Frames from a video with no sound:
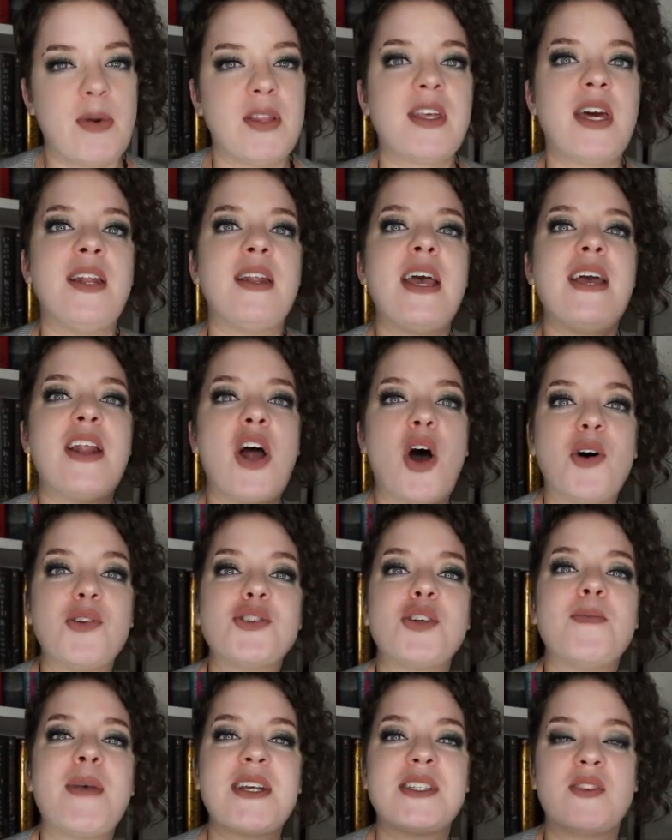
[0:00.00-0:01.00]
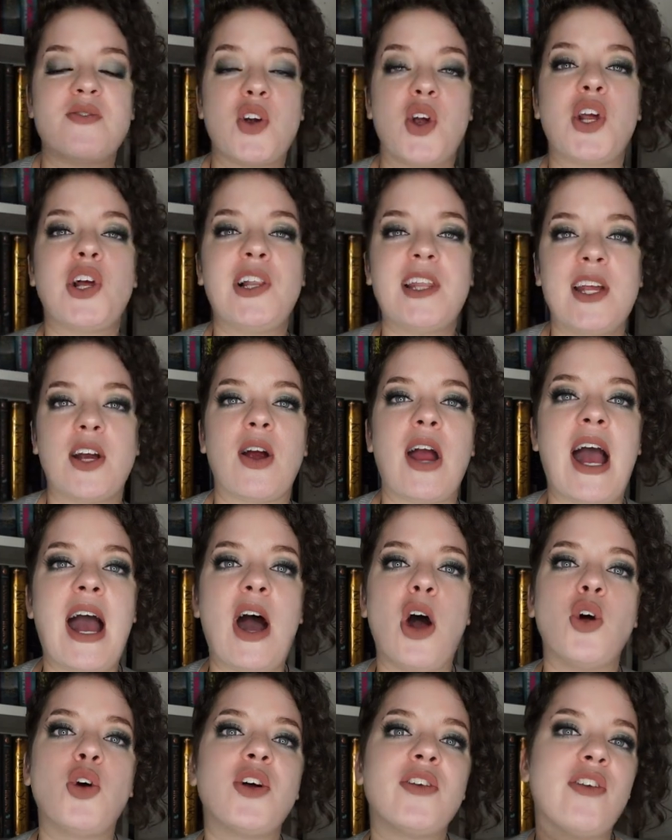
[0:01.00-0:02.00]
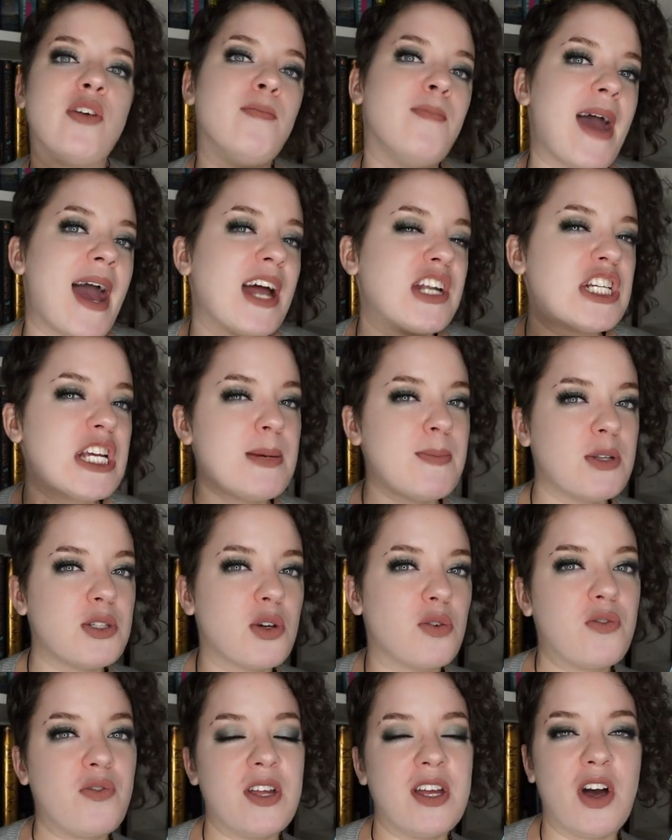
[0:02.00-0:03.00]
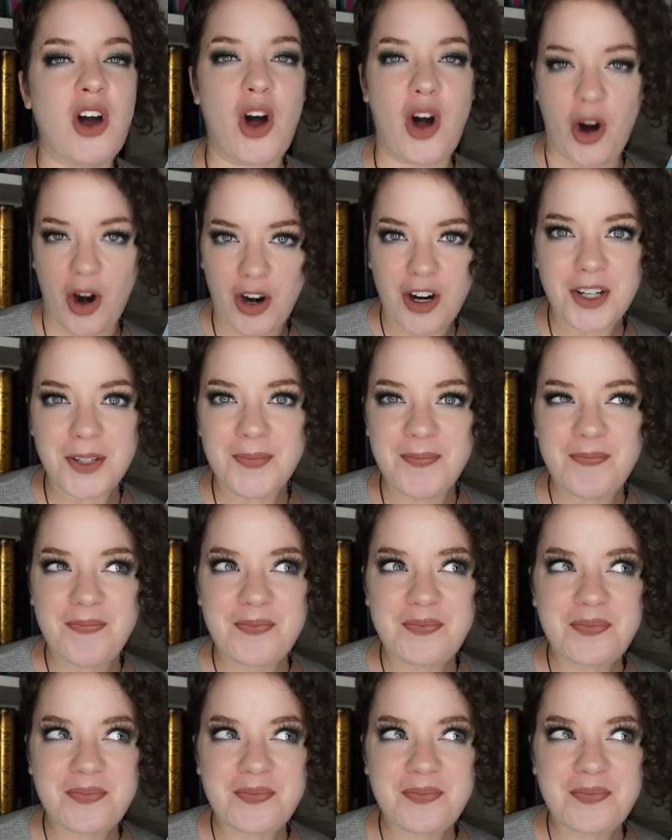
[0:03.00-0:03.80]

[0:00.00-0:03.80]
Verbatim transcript: But then it also makes it very clear how good of a match him and Zofia are,